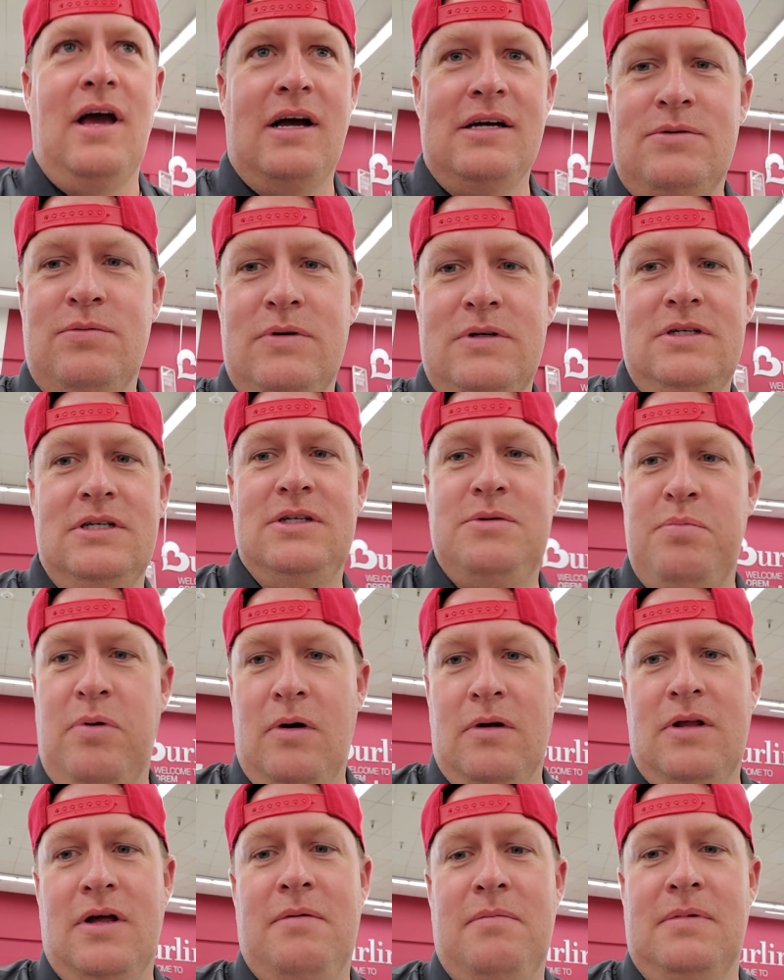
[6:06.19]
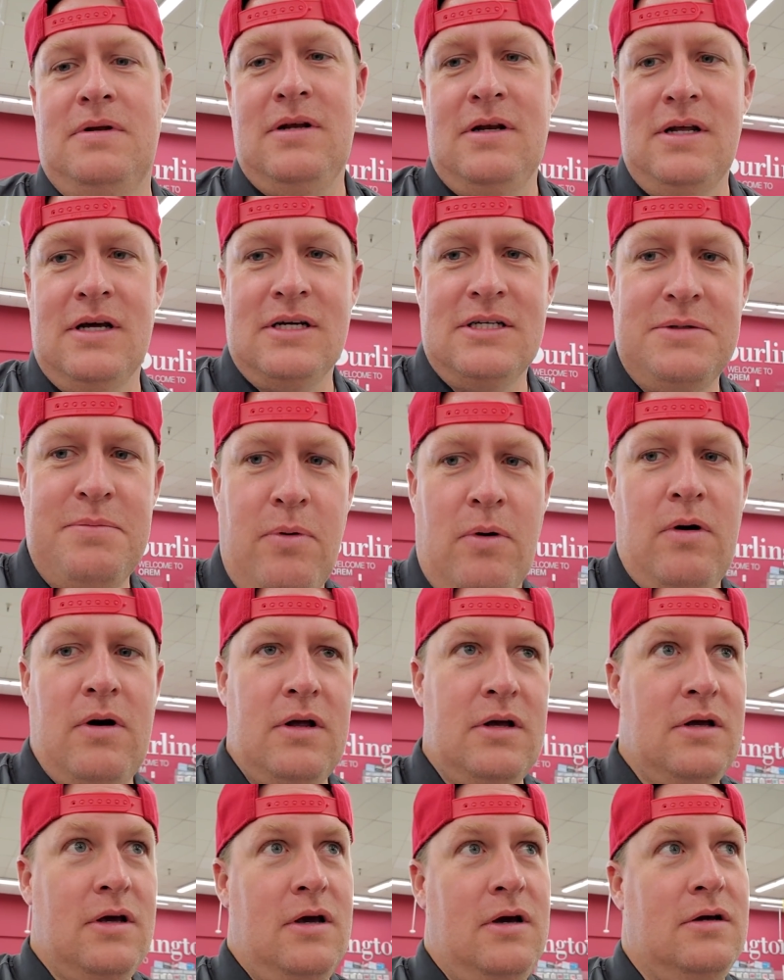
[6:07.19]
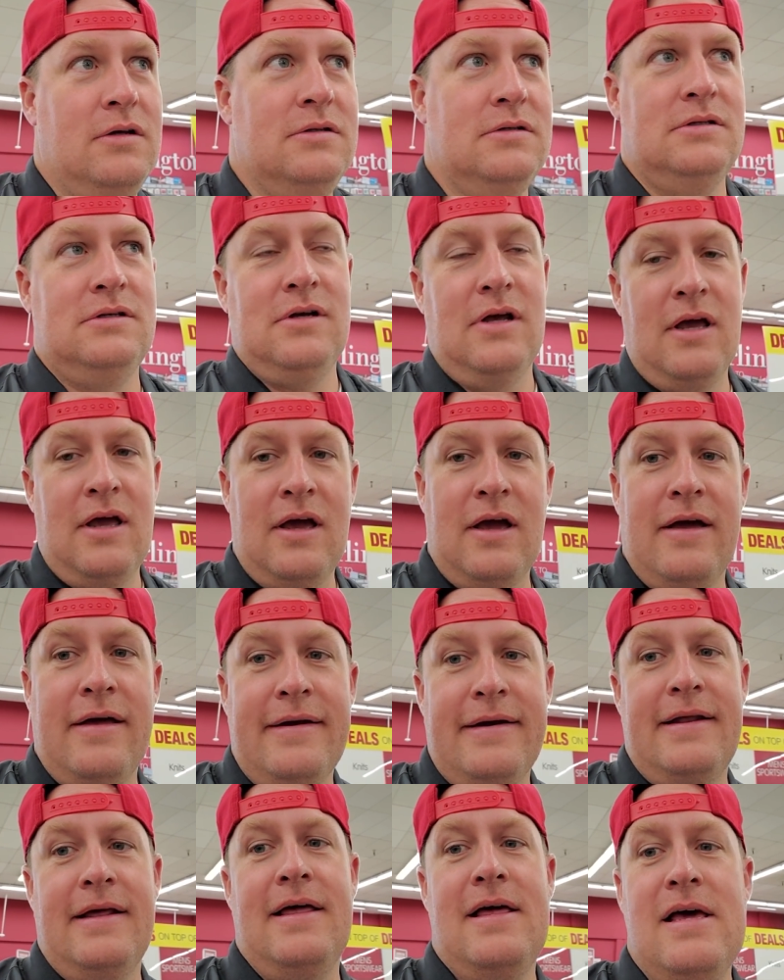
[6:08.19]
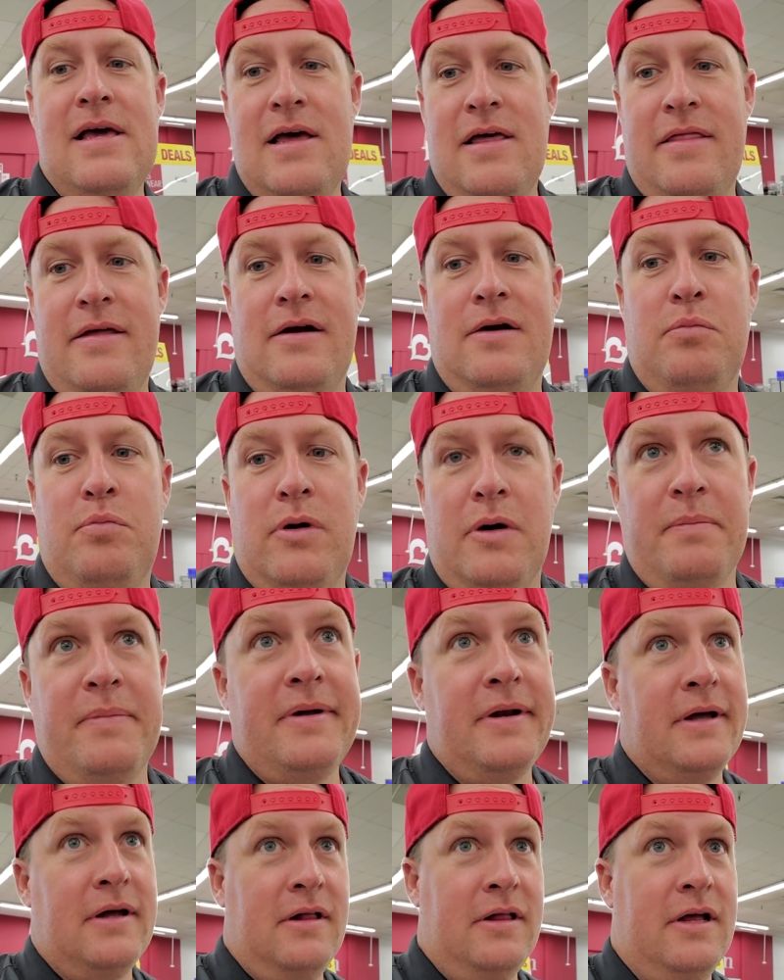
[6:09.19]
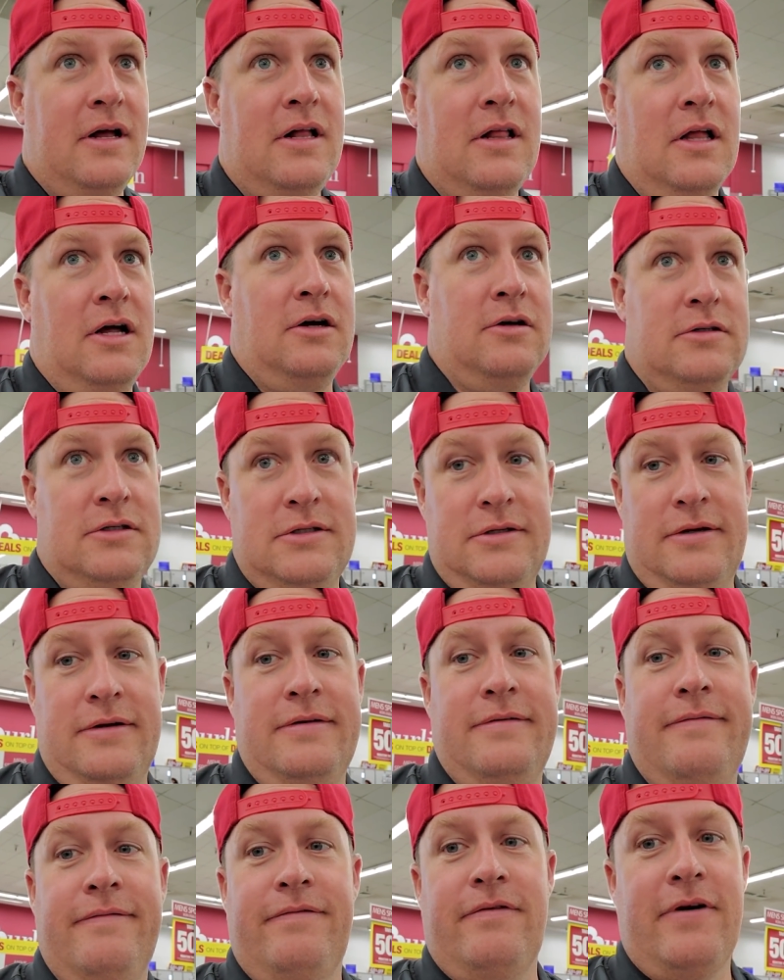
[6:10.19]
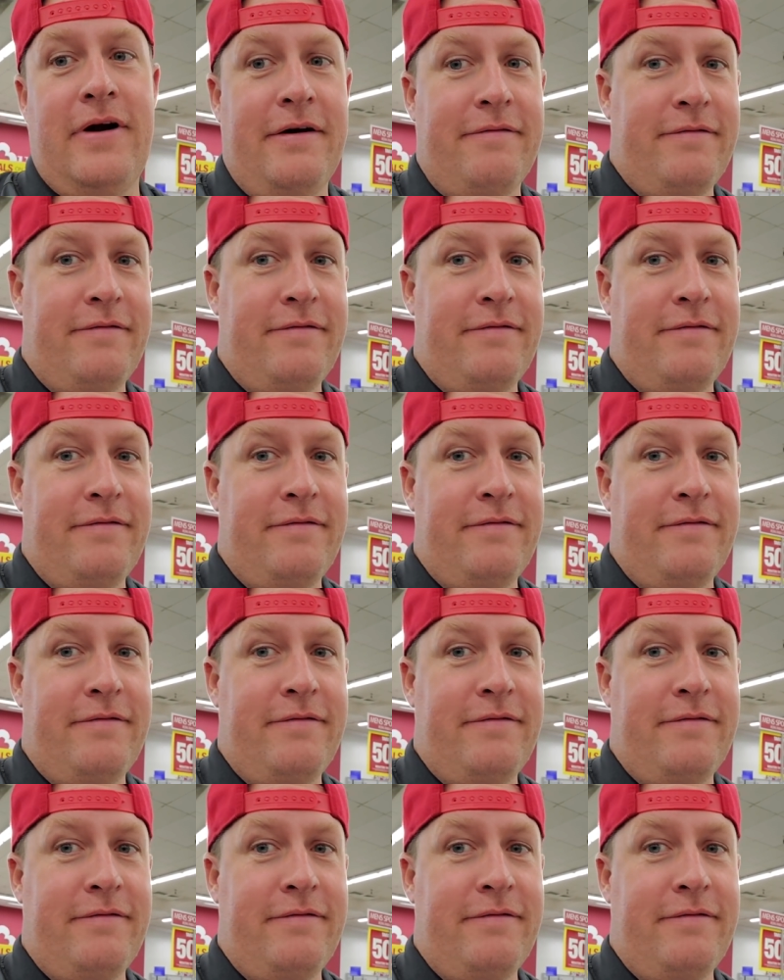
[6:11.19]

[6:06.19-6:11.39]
Guys, we just pulled up to Dick's Sporting Goods and they're permanently closed forever.